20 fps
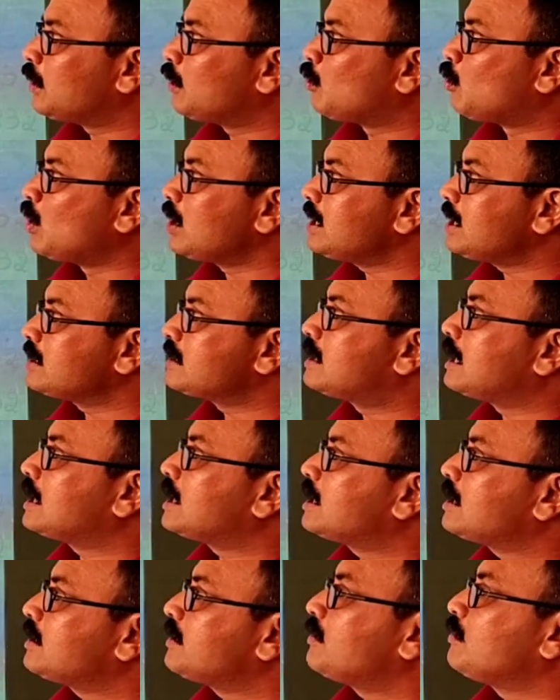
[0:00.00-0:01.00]
What is
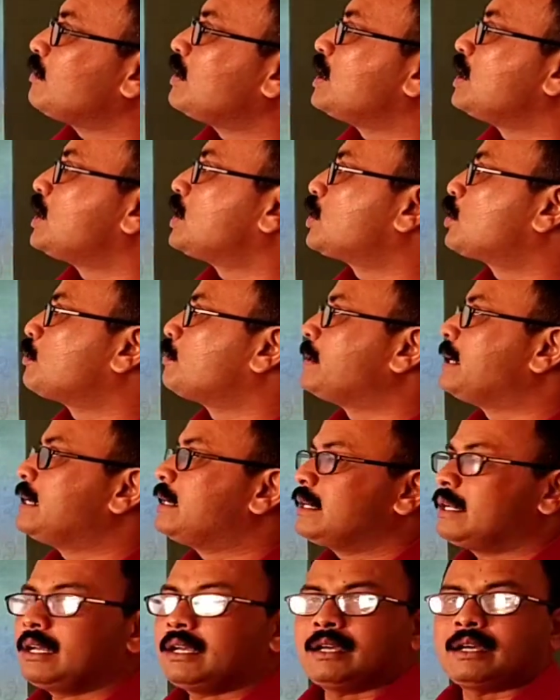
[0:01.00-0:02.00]
that we need to
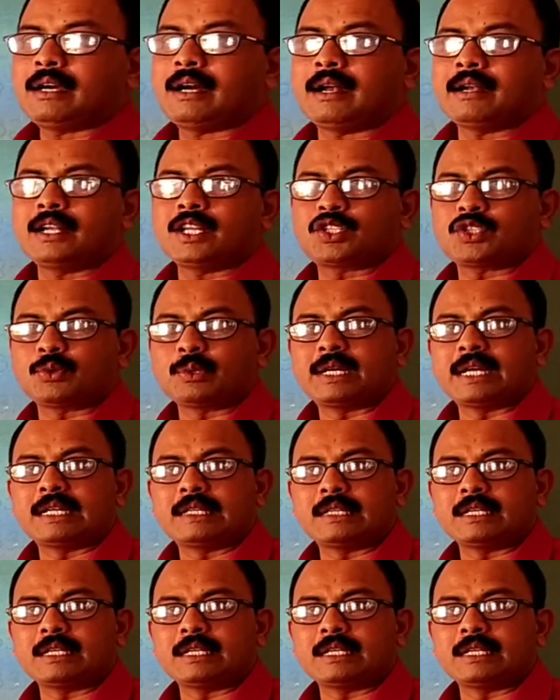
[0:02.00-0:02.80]
be understood in